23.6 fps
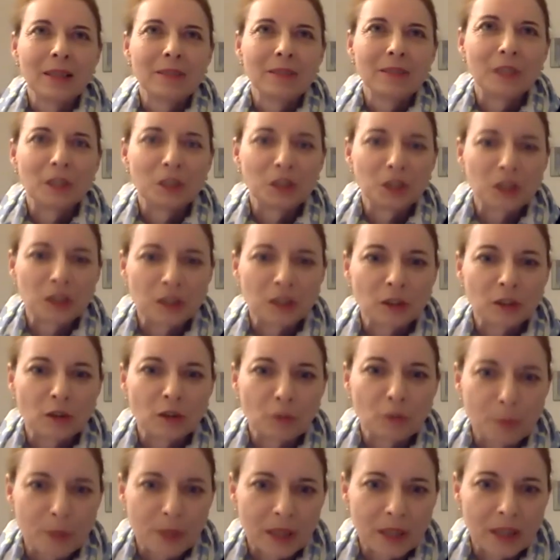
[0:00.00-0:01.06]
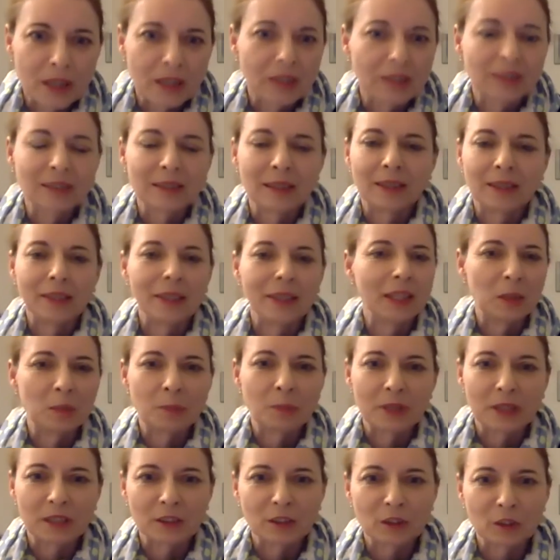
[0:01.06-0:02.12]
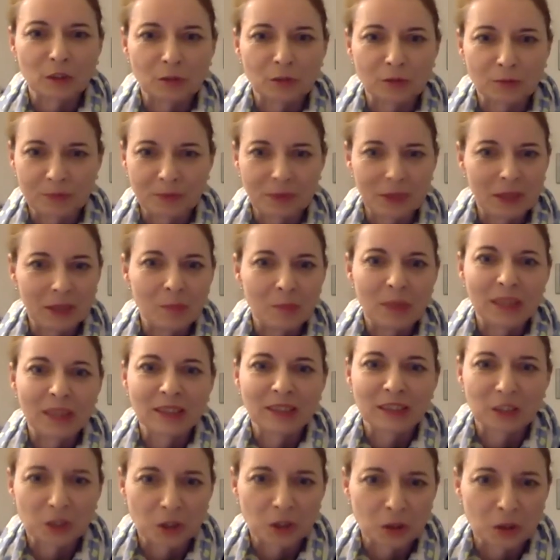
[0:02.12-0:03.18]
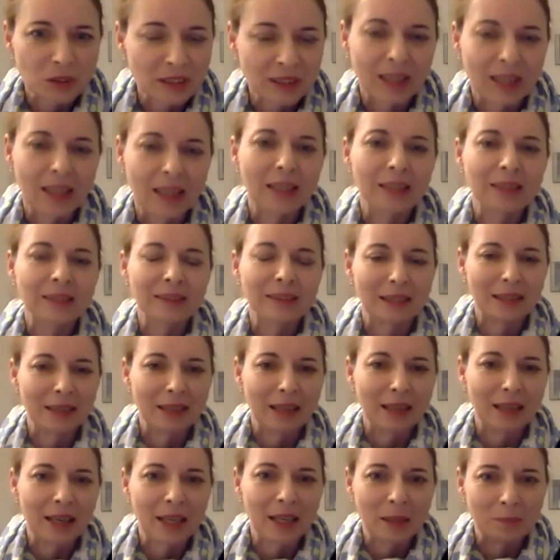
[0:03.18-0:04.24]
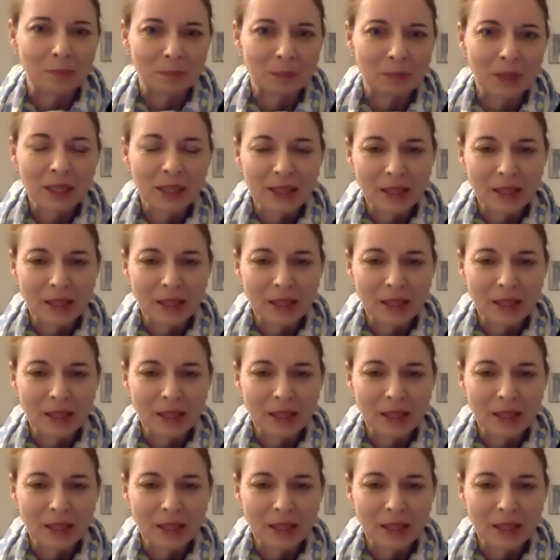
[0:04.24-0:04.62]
visions of birds and hear birds in Massachusetts, and I am,